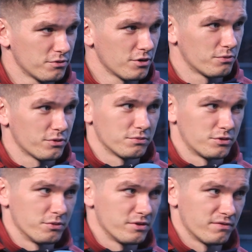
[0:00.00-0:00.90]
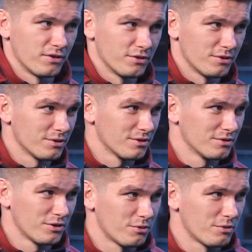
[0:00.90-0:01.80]
what I'm doing it for, not what
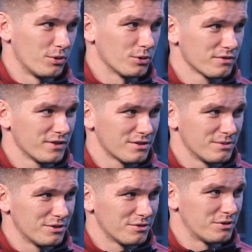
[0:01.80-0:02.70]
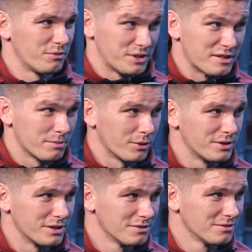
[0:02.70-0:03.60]
motivates me. It was
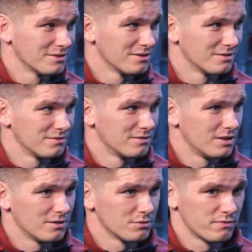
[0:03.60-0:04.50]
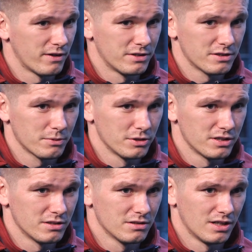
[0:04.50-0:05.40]
disappointing. It was very
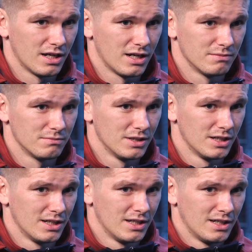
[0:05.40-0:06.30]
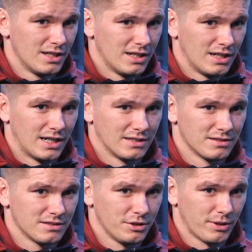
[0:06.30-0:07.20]
disappointing.
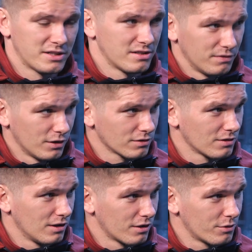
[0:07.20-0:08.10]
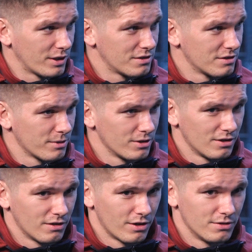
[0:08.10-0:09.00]
And you ask yourself a lot of questions about
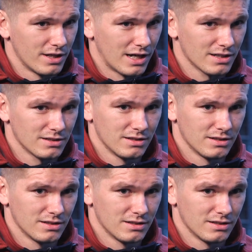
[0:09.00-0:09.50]
around that.